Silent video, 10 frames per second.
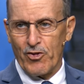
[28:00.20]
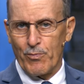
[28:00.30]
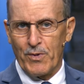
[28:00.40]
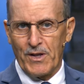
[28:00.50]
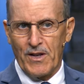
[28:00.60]

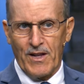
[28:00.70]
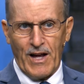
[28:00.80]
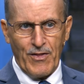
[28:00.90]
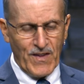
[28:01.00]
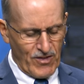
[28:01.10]
but
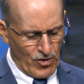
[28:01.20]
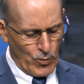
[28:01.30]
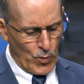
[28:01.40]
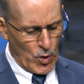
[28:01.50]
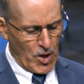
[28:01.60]
I think this
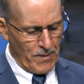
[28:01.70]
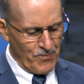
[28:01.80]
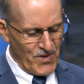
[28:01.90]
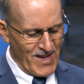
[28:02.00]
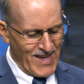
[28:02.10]
will work.
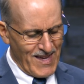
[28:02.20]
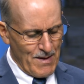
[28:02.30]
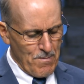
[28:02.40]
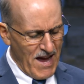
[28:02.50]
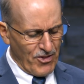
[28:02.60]

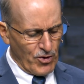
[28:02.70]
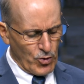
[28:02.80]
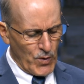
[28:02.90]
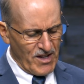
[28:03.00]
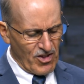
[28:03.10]
Matthew
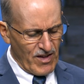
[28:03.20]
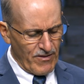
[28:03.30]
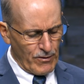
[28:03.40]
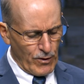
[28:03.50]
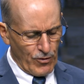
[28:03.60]

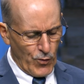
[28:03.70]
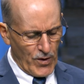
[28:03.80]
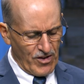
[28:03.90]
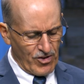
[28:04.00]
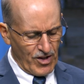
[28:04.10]
27, verse
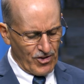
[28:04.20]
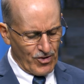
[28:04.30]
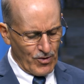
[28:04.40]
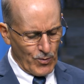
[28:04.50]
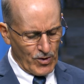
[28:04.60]

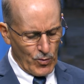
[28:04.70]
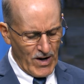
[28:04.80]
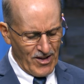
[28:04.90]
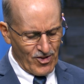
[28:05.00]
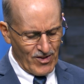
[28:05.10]
46, when
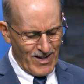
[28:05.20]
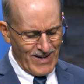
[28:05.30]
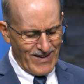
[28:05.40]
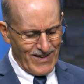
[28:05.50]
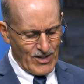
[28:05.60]
Christ,
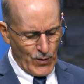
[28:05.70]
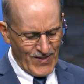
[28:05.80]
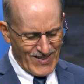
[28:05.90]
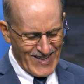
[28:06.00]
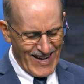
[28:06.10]
during
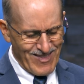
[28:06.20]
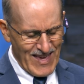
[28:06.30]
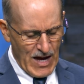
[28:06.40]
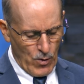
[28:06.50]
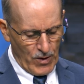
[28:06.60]
the ninth
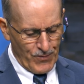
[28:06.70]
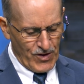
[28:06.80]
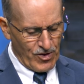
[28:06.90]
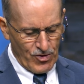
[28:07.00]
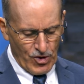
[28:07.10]
hour,
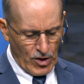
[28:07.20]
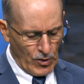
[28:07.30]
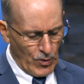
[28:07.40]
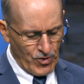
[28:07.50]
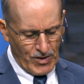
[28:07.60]
this is the
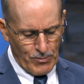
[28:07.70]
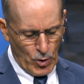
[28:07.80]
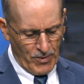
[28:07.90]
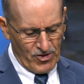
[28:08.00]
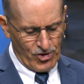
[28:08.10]
closing
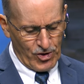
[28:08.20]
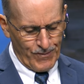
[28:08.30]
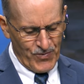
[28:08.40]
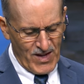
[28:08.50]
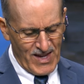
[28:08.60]

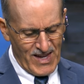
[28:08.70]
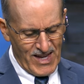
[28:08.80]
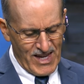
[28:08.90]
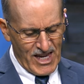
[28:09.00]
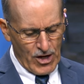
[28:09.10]
moments,
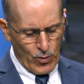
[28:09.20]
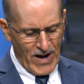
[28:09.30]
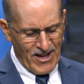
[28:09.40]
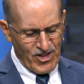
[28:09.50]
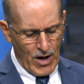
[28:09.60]
he
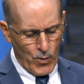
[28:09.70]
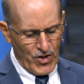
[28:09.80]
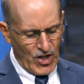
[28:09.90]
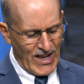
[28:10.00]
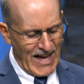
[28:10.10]
cries out with a
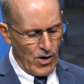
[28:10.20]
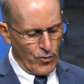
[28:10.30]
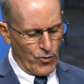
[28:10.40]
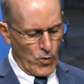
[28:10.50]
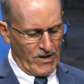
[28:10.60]
loud
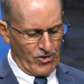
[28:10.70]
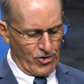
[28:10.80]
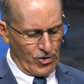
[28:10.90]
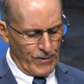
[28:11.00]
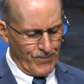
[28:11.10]

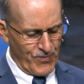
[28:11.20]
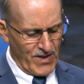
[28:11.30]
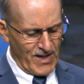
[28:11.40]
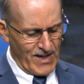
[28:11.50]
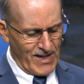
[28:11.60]
voice.
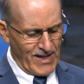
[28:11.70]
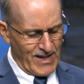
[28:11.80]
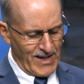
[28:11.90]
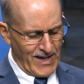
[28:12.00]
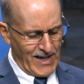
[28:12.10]

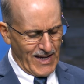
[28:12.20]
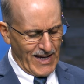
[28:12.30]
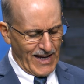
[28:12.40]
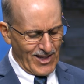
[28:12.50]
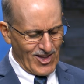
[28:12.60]

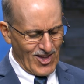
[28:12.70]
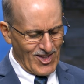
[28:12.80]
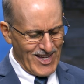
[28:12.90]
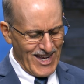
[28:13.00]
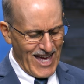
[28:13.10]
And he says,
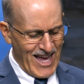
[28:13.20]
Eli,